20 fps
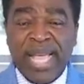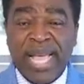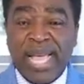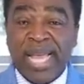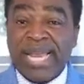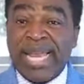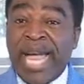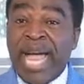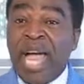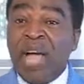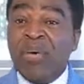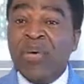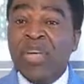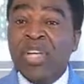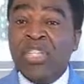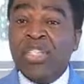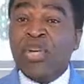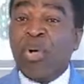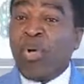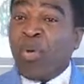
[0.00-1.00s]
And now
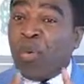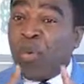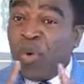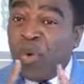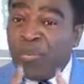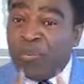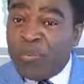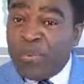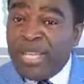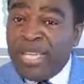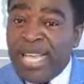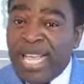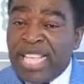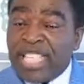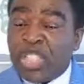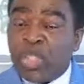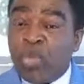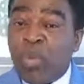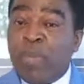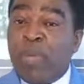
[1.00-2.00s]
your
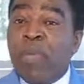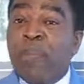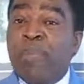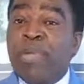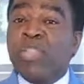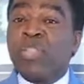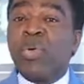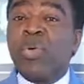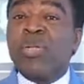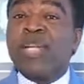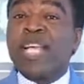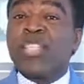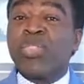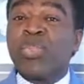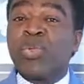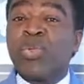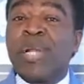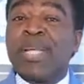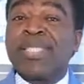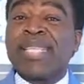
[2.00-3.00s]
confidence will be
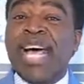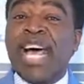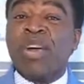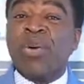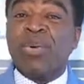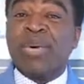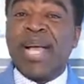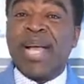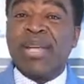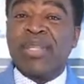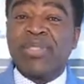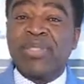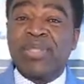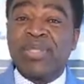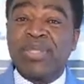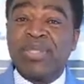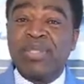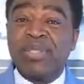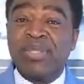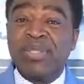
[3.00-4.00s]
misunderstood as
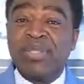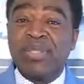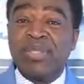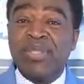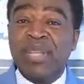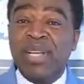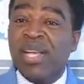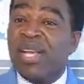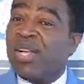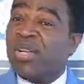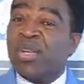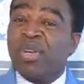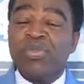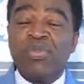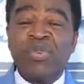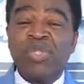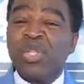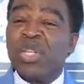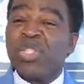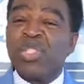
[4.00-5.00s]
arrogance.
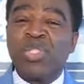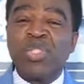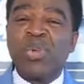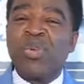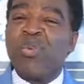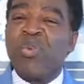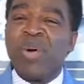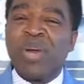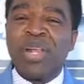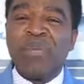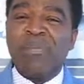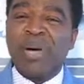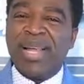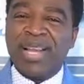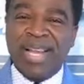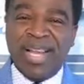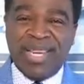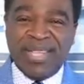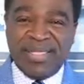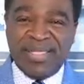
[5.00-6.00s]
Don't, just don't worry
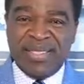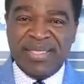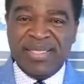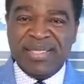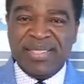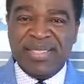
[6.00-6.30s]
about that.